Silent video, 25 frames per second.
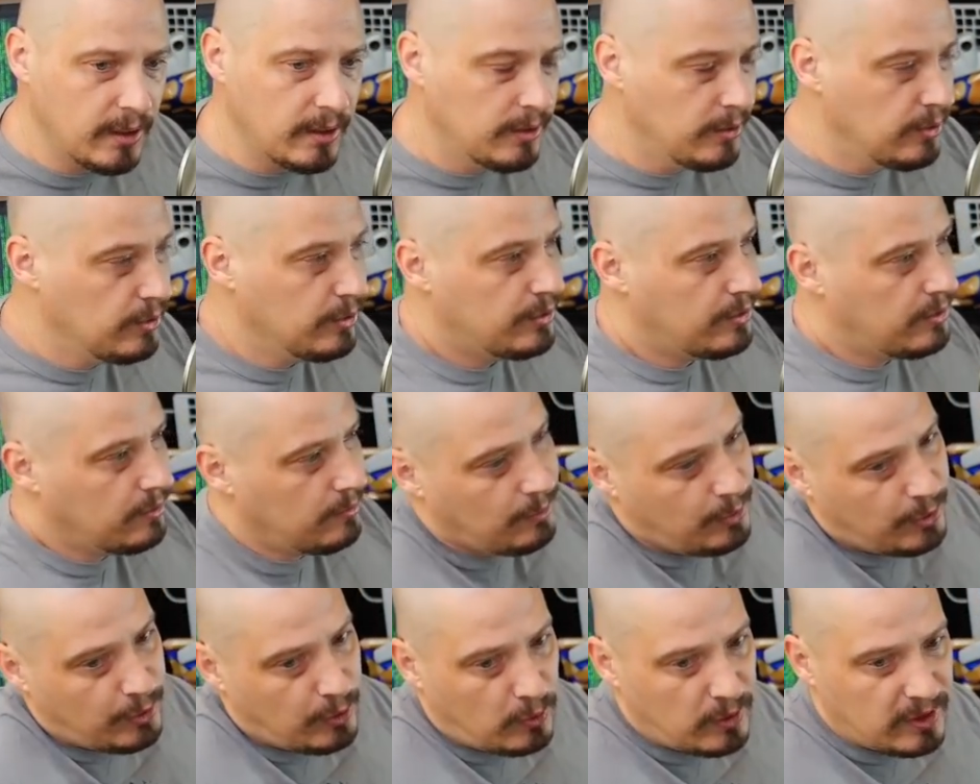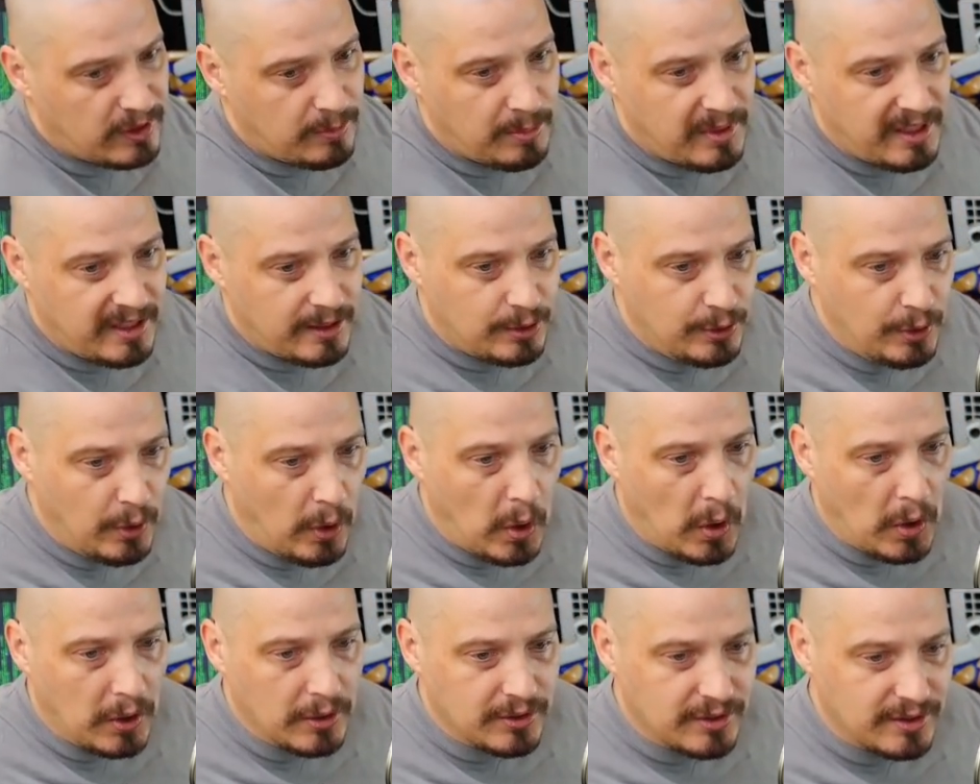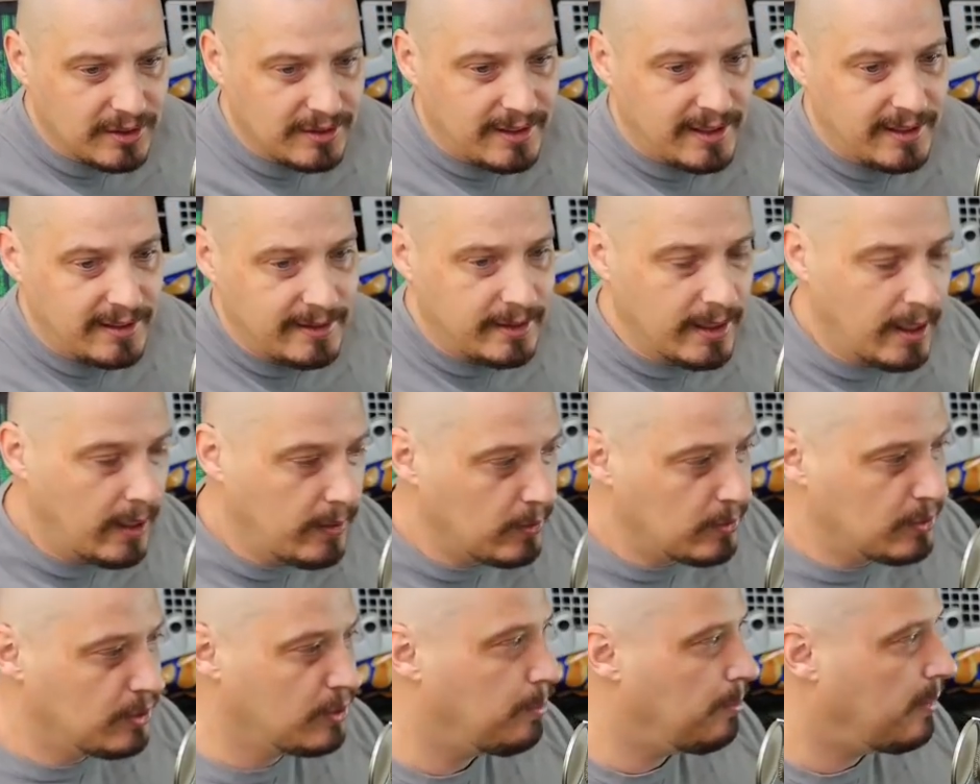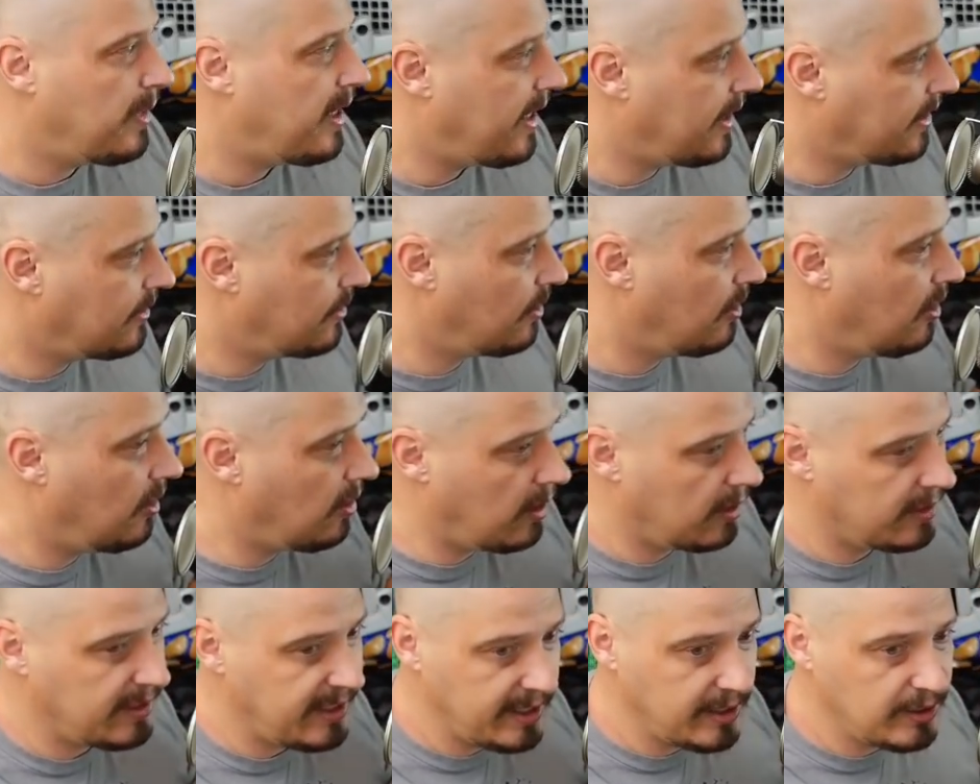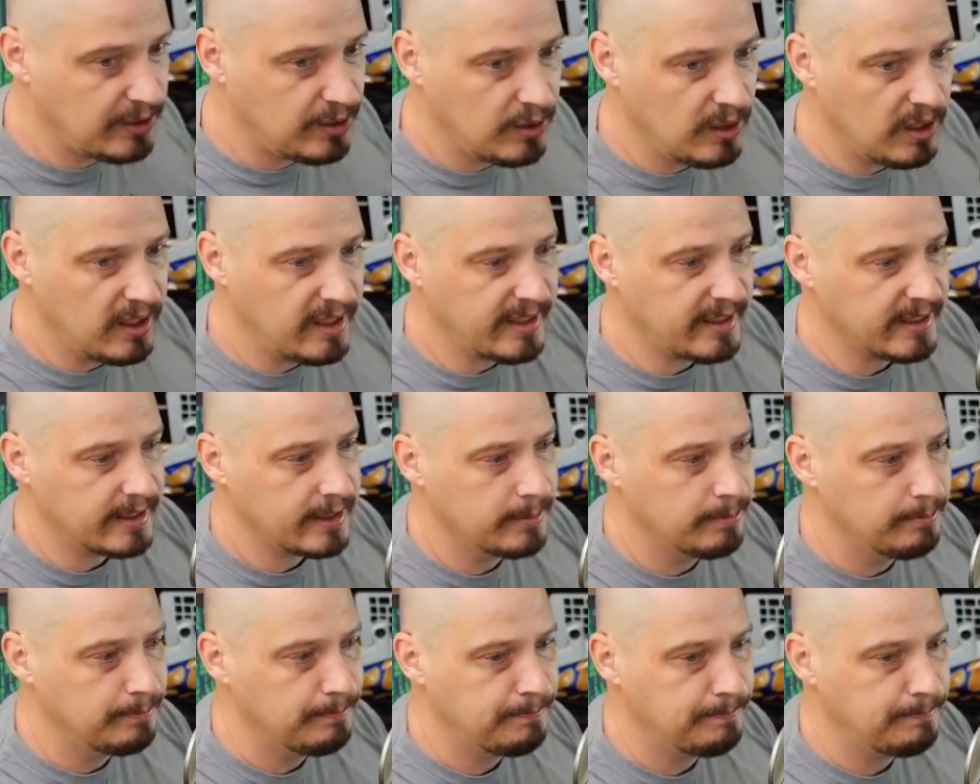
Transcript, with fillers: you're, you're only being charged $10 max on each leg.